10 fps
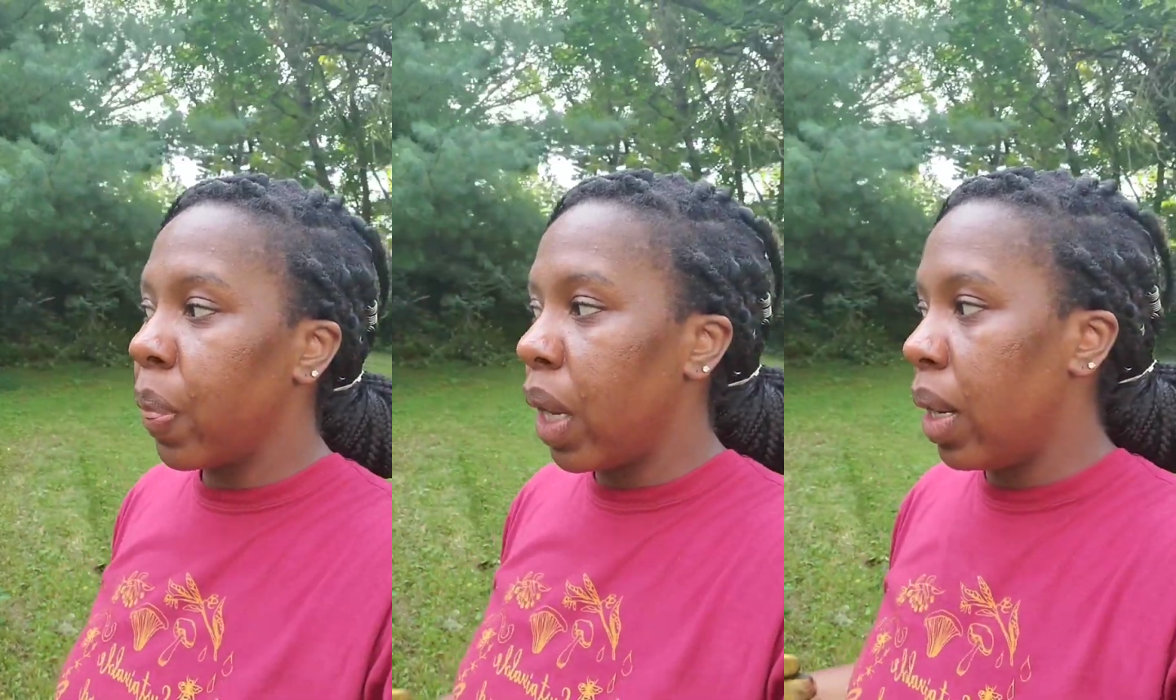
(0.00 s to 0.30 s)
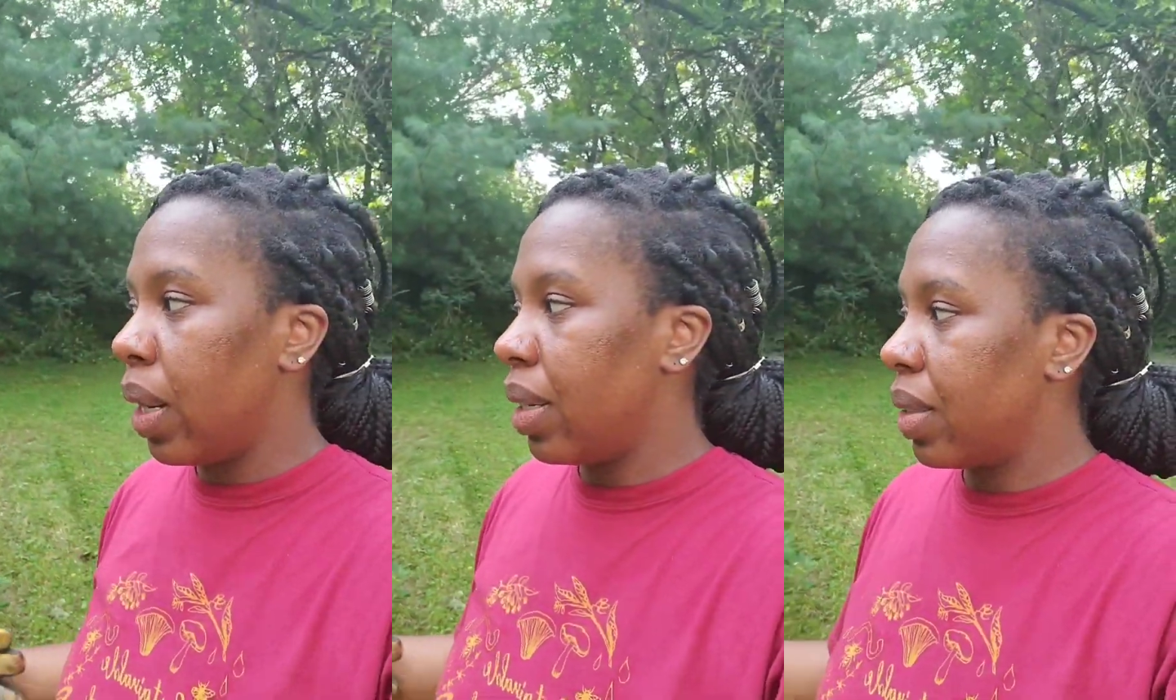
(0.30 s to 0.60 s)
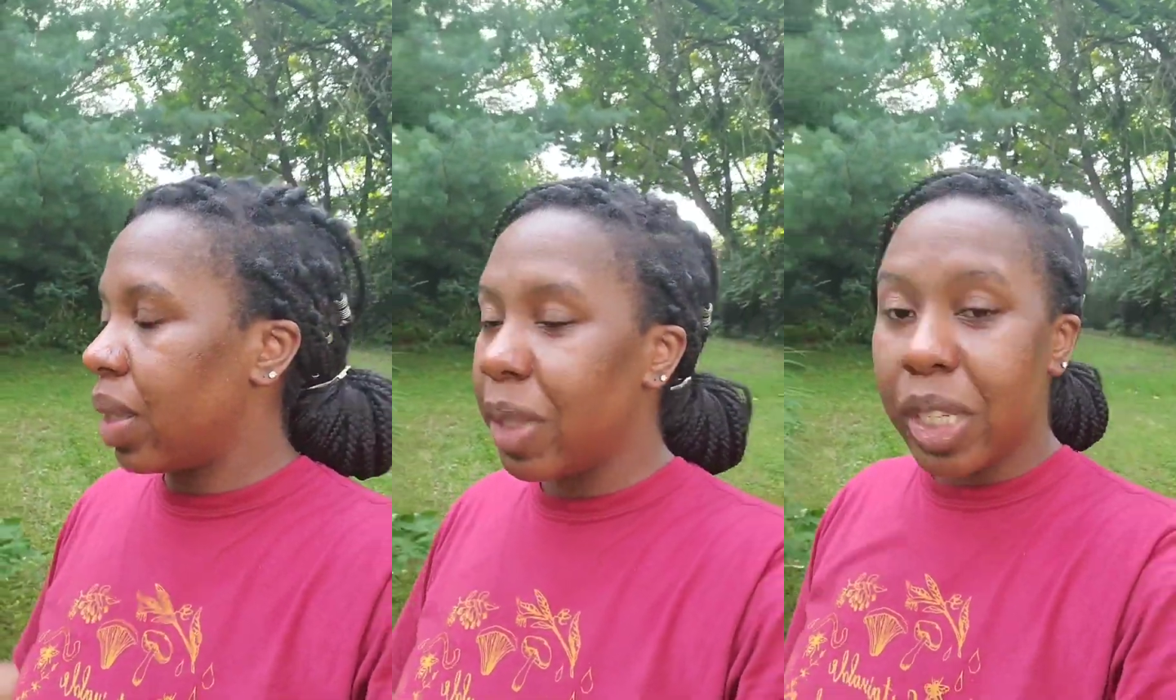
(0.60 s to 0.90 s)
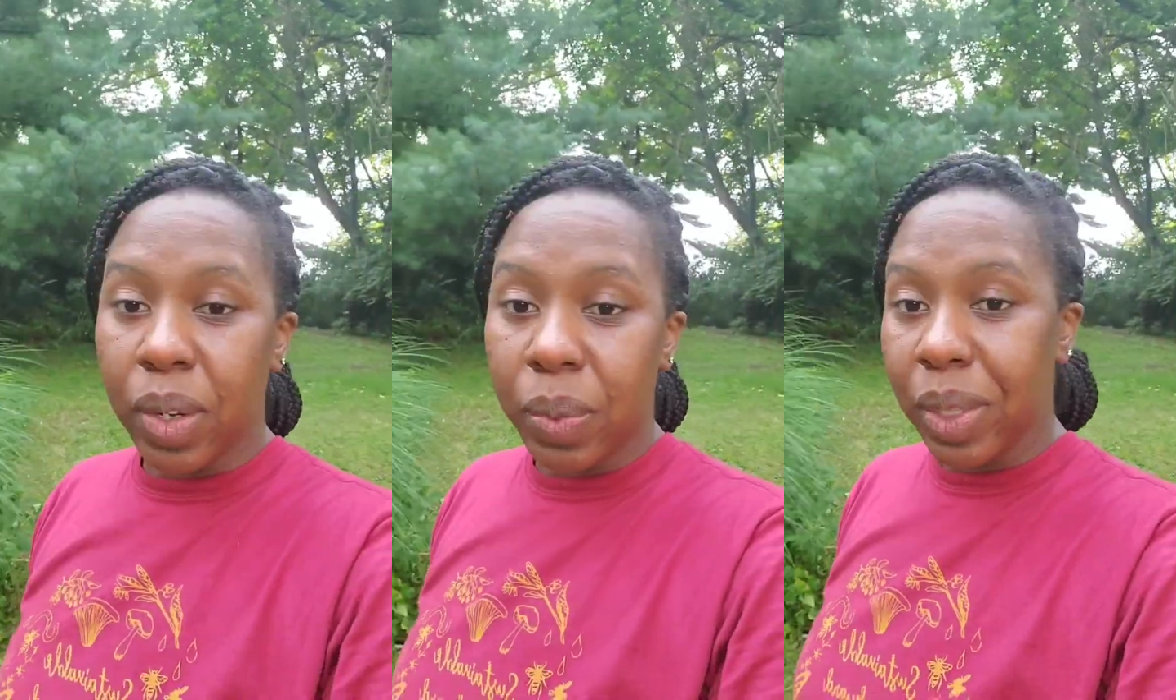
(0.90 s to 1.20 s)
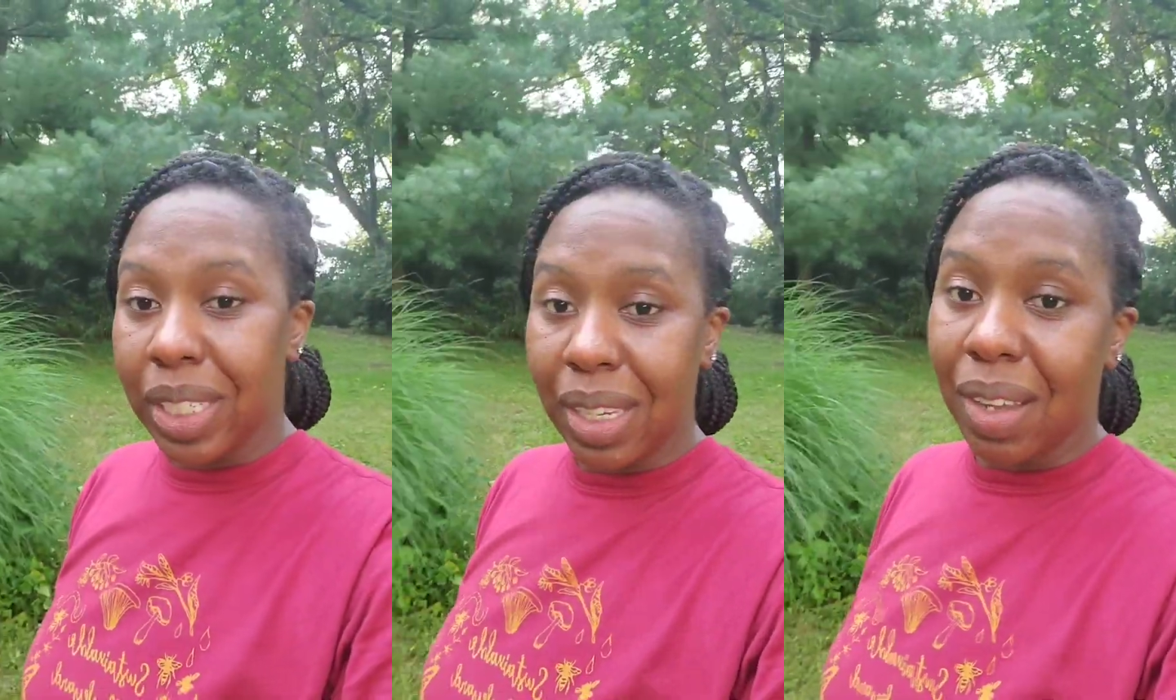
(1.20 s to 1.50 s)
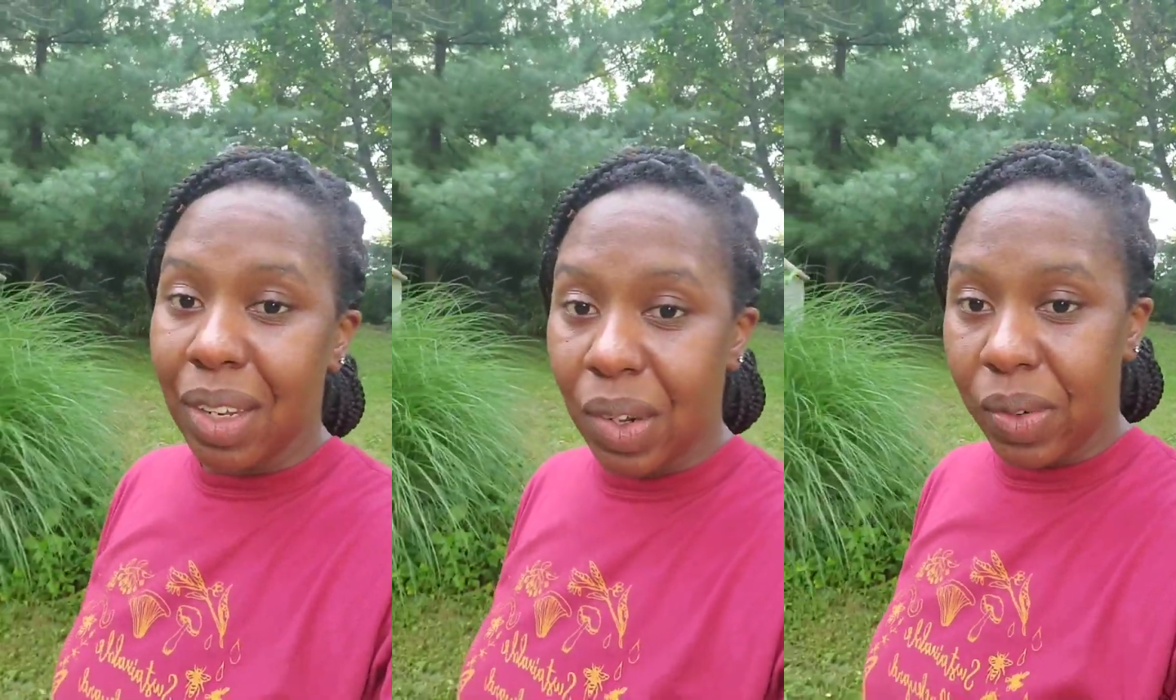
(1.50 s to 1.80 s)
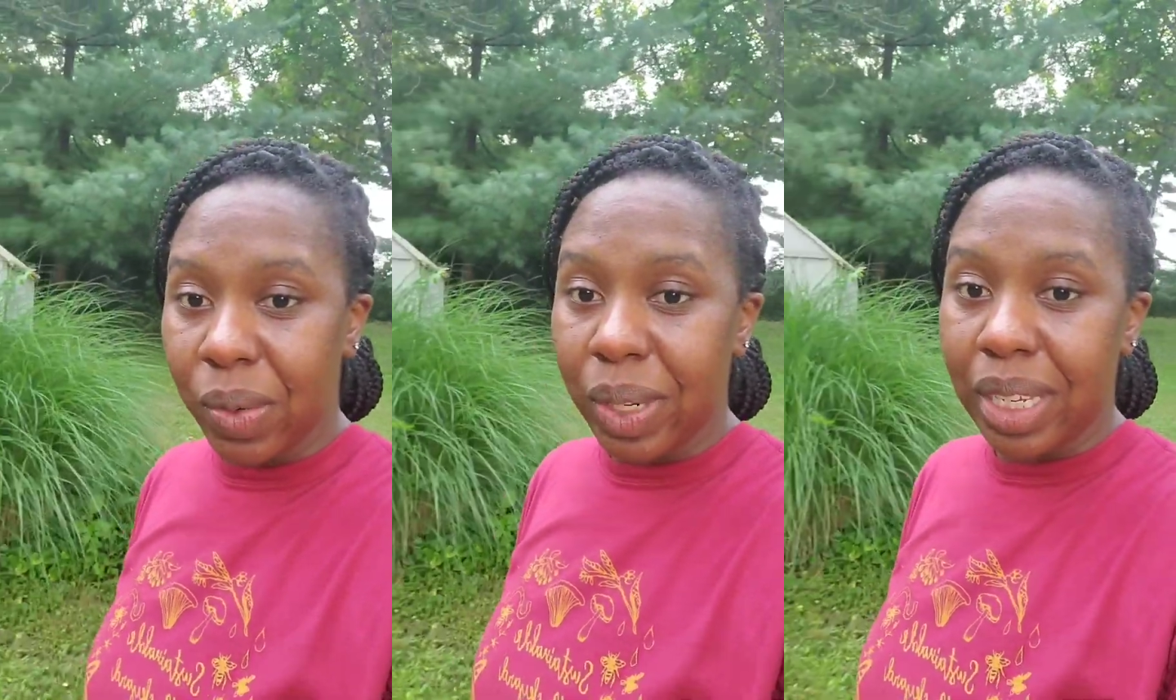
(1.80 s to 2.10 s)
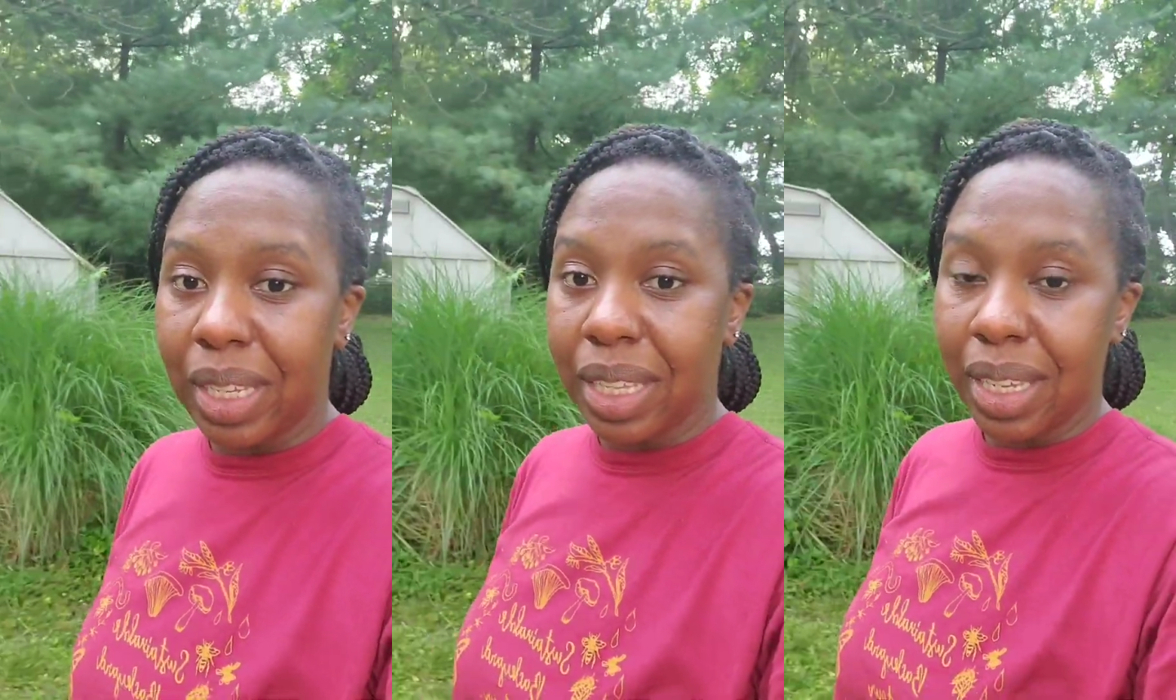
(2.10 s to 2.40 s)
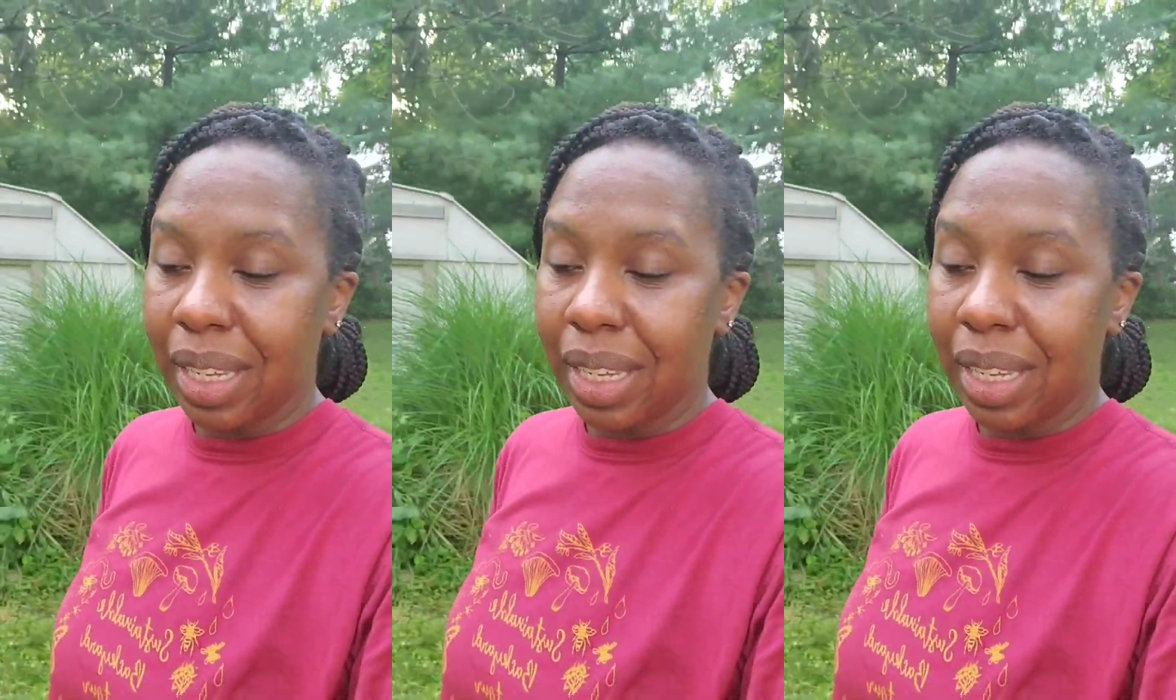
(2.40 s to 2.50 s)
It's gonna be dope when it's all over with.